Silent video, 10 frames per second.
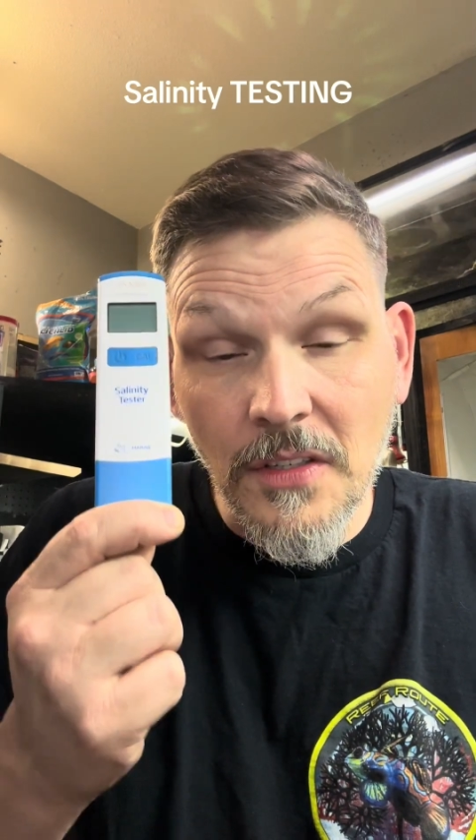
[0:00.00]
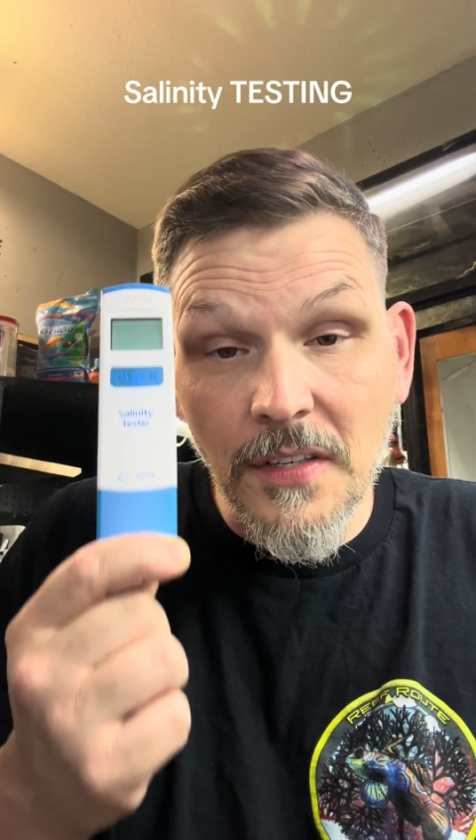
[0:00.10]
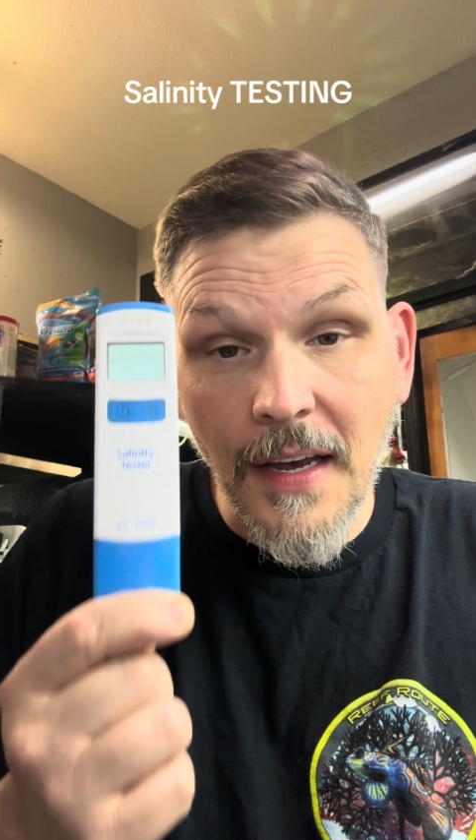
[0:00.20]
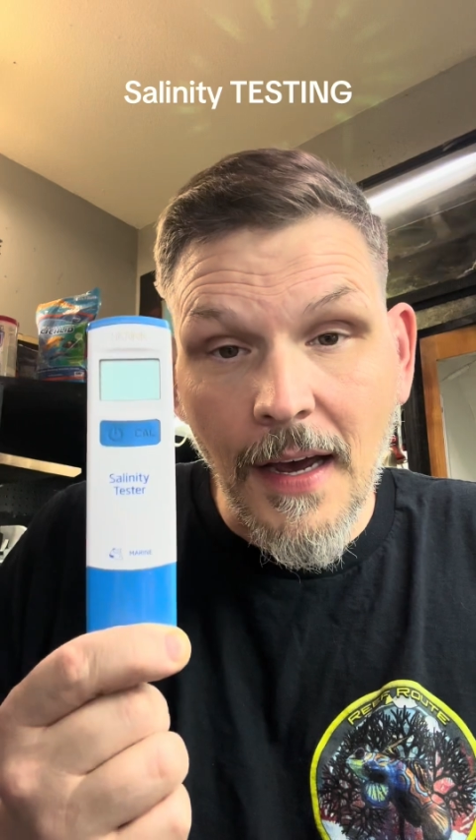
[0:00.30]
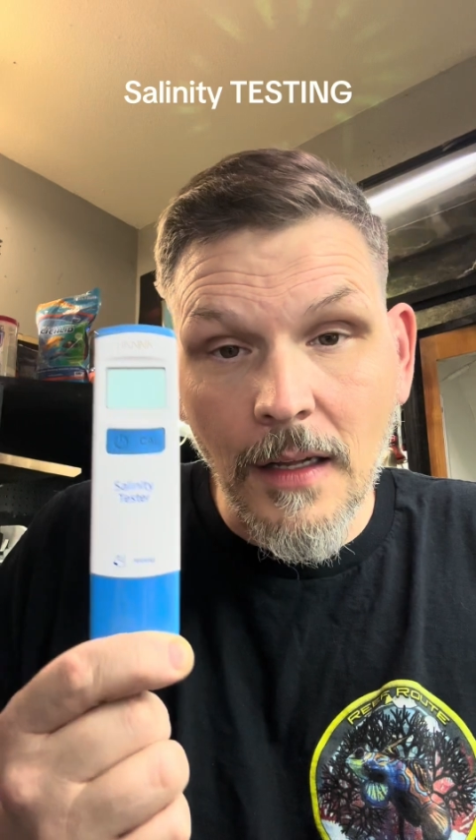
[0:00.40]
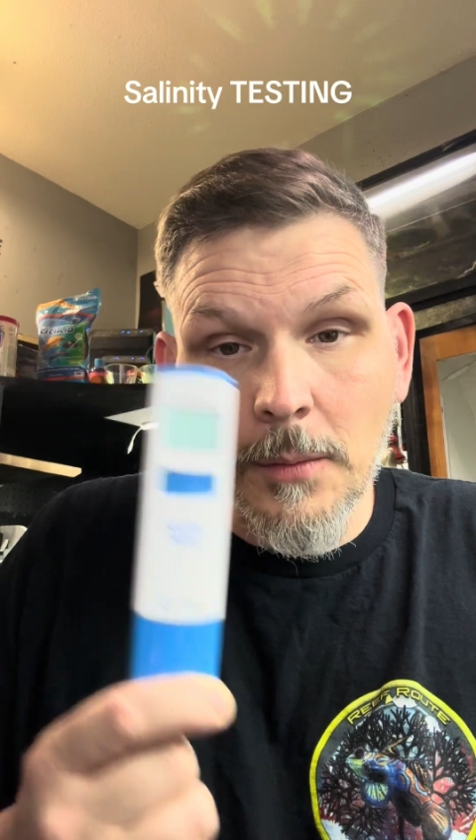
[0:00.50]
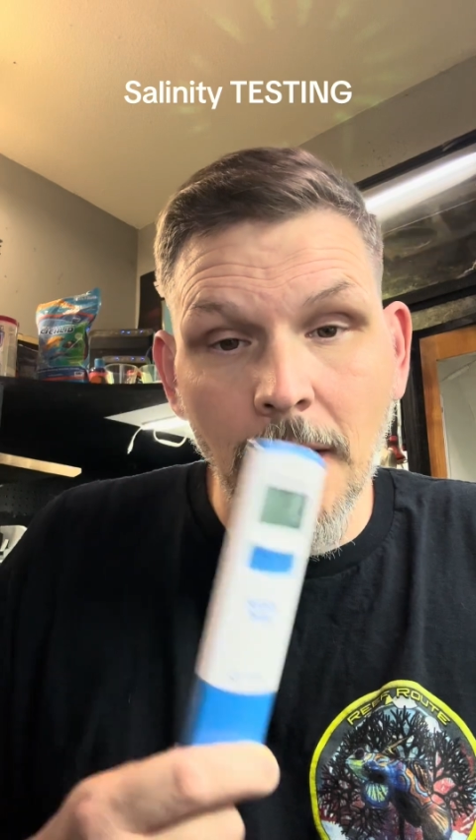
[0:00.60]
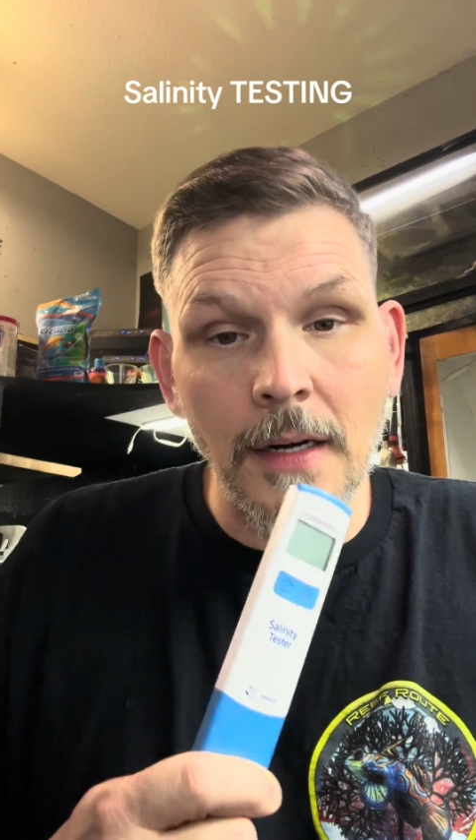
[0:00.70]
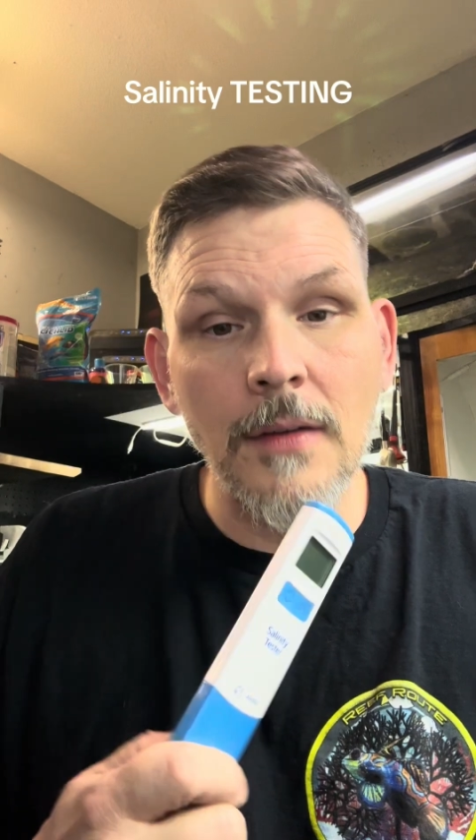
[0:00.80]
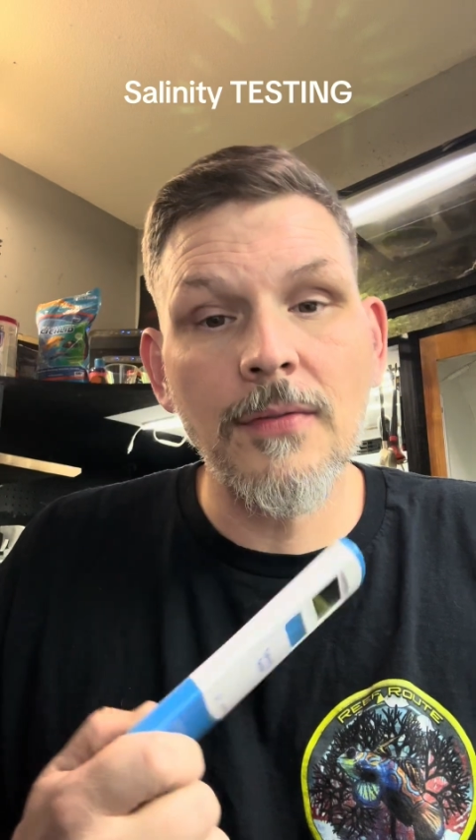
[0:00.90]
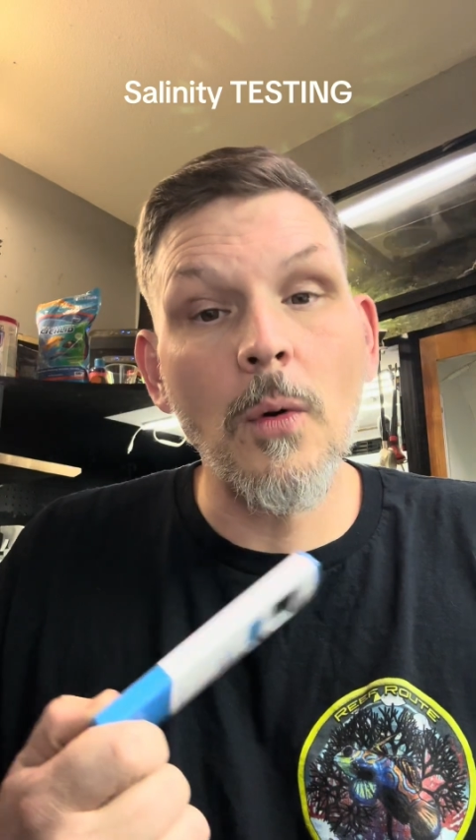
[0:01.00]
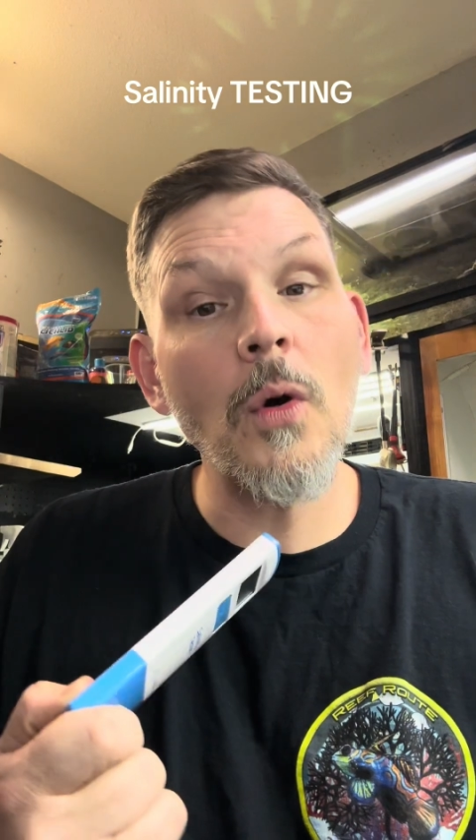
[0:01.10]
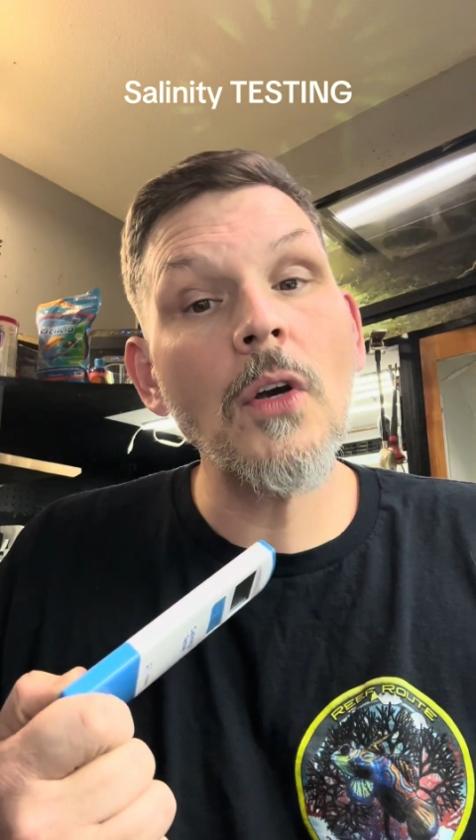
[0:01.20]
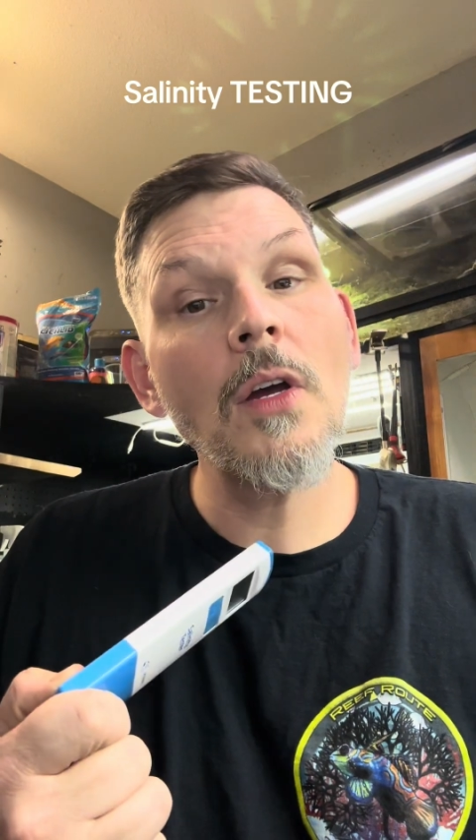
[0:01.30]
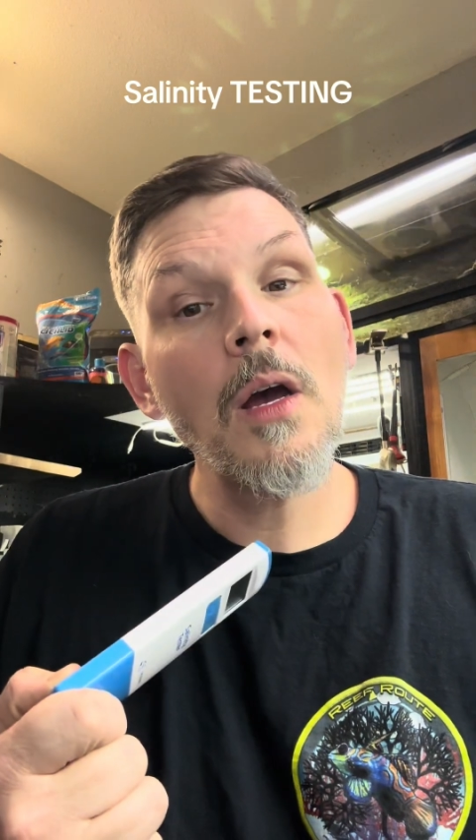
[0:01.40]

is calibrated for